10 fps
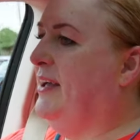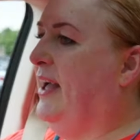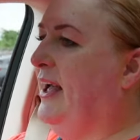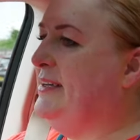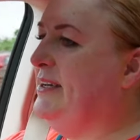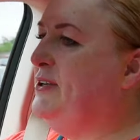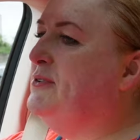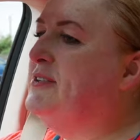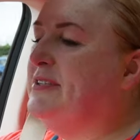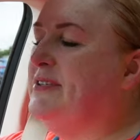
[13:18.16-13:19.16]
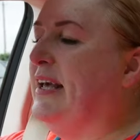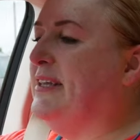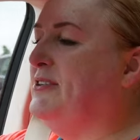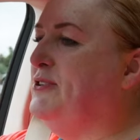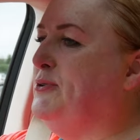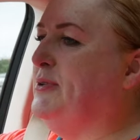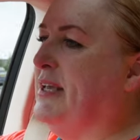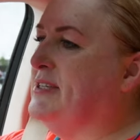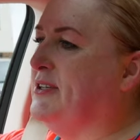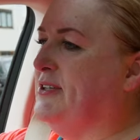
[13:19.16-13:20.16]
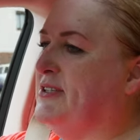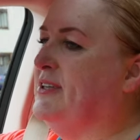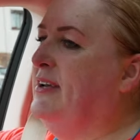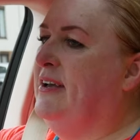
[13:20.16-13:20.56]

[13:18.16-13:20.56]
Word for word: and I don't like to do this because